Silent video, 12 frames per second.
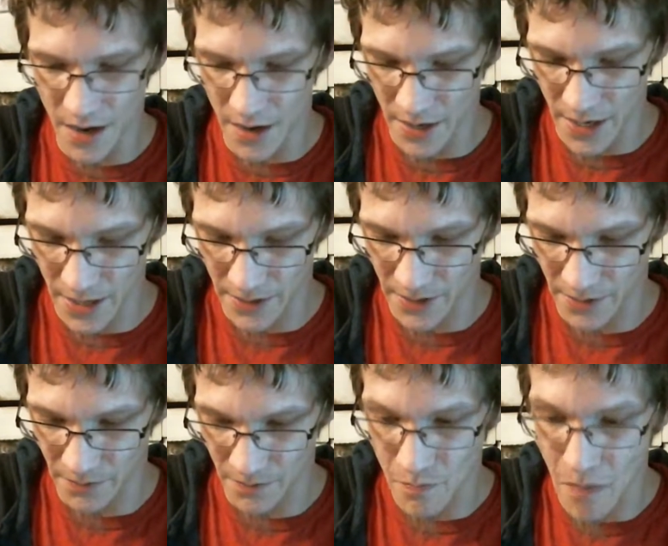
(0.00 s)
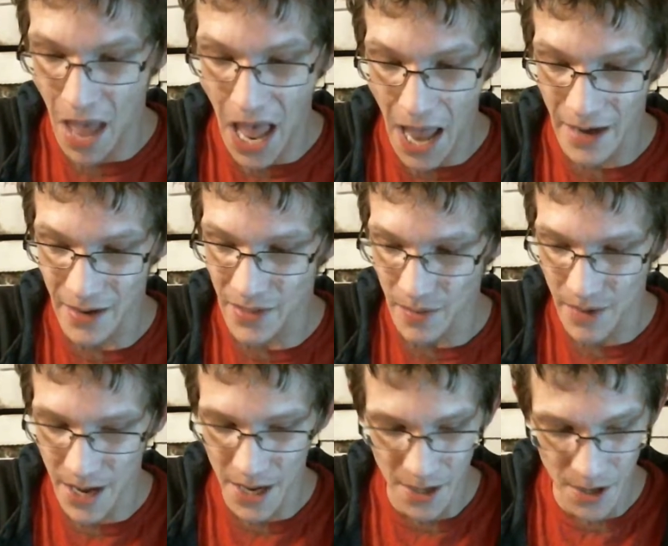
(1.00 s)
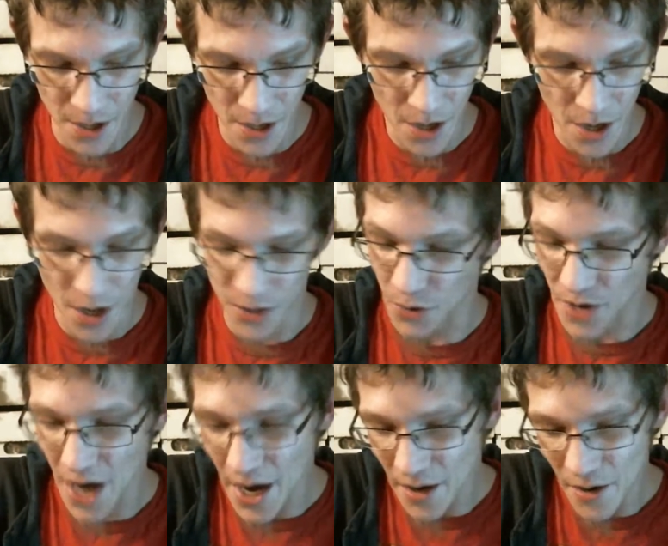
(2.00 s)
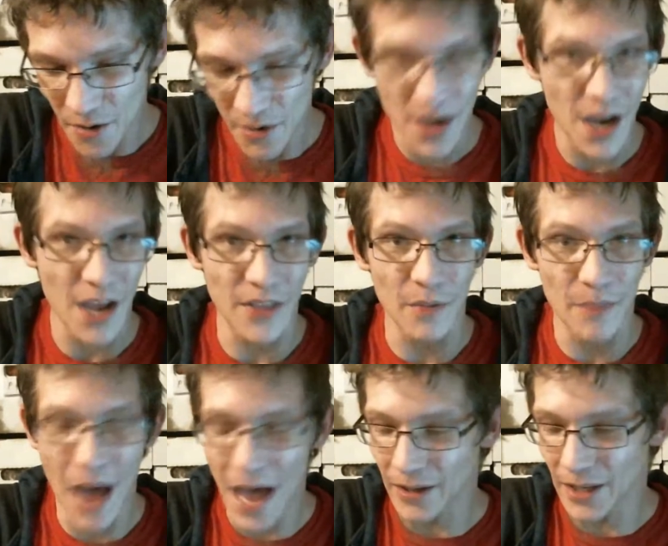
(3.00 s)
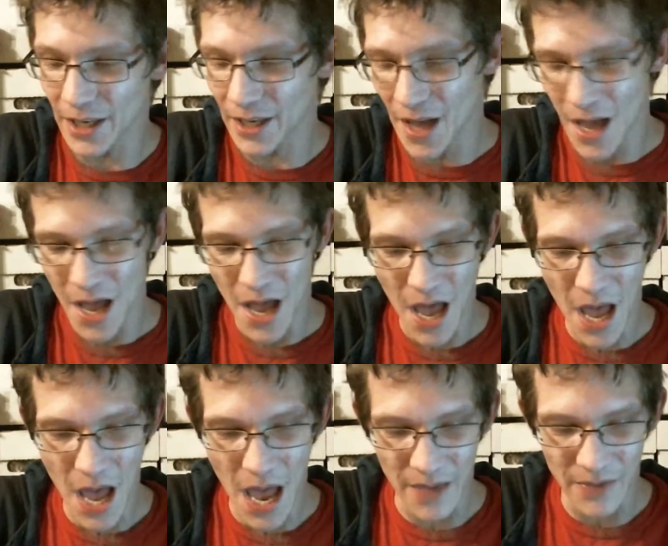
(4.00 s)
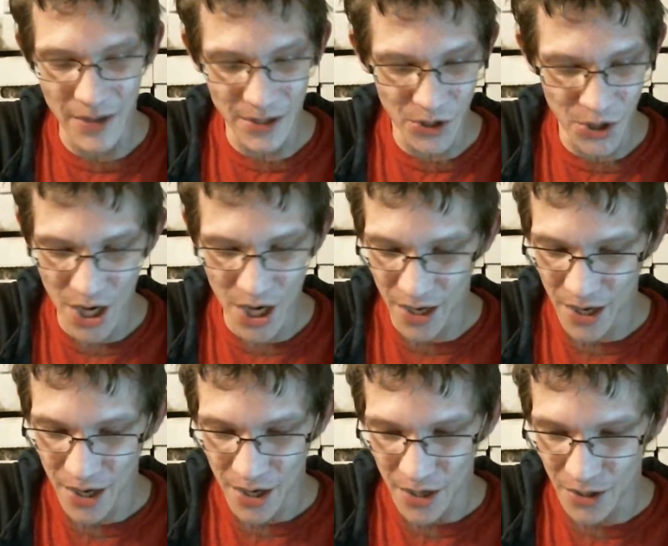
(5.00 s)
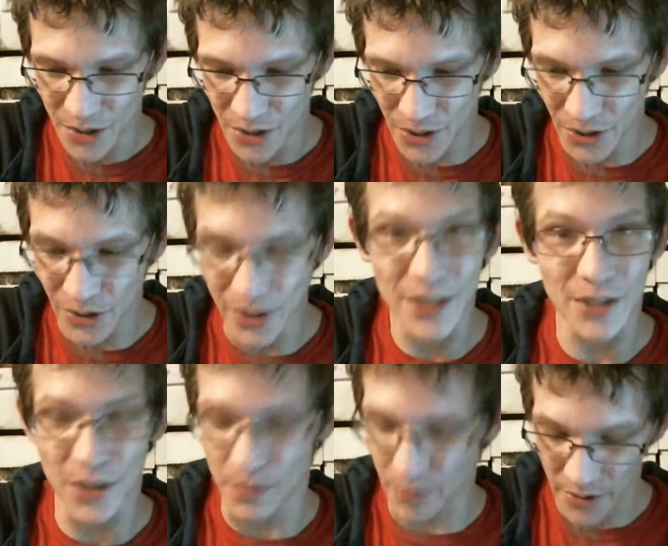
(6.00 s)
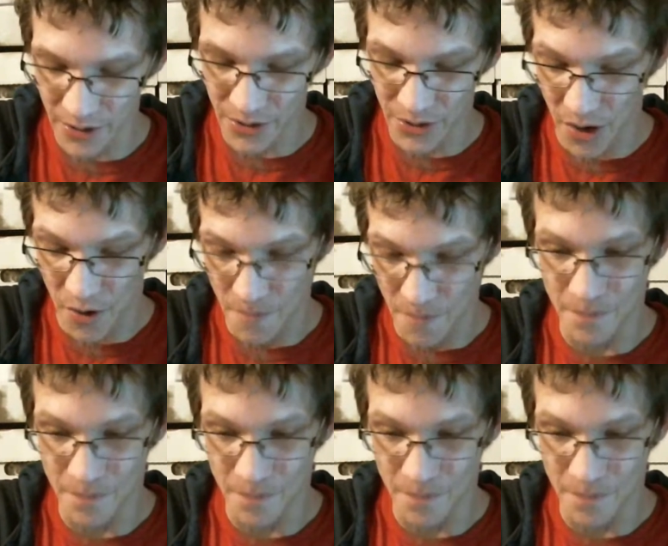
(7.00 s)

gets mad, and they make a tornado, and they're battling, and this chick slits the brother's throat.